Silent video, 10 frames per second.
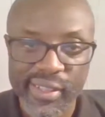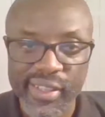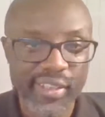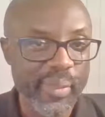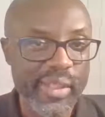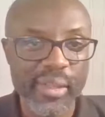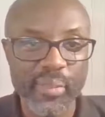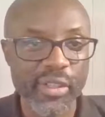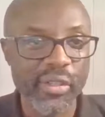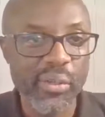give me a name
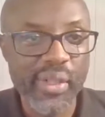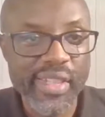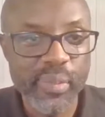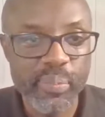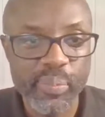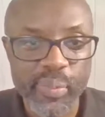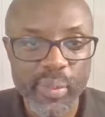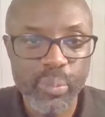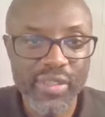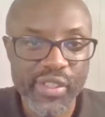here. Who has a
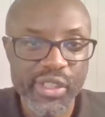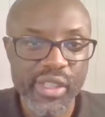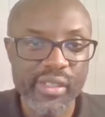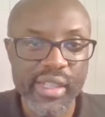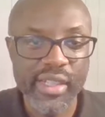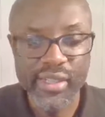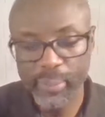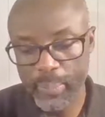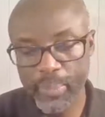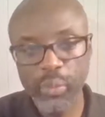private jet? I
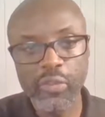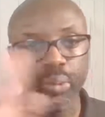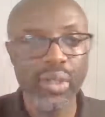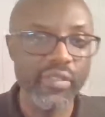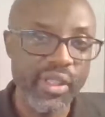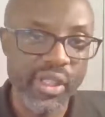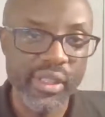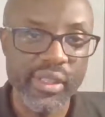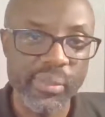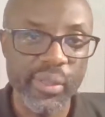think people with private
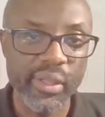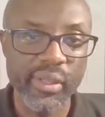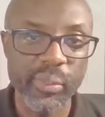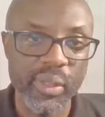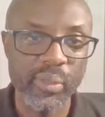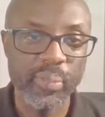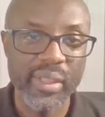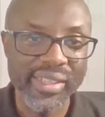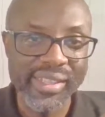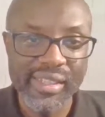jet will
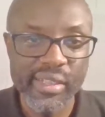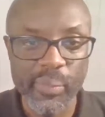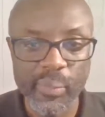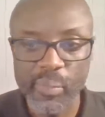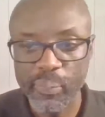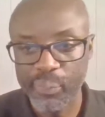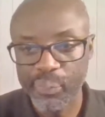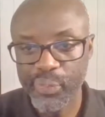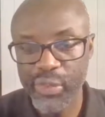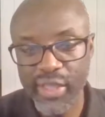be.
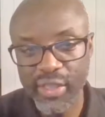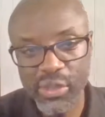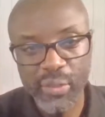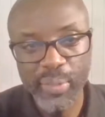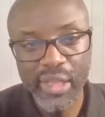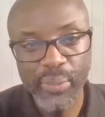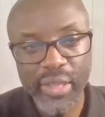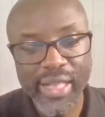You can also be our